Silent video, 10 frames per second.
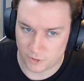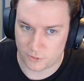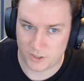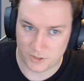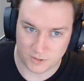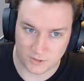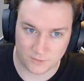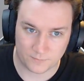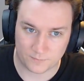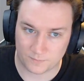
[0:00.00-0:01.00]
creatures?
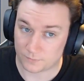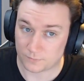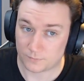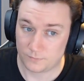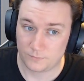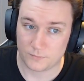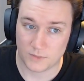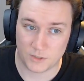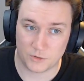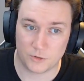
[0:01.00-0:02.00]

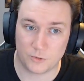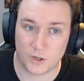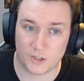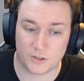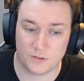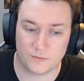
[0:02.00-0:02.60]
Good question.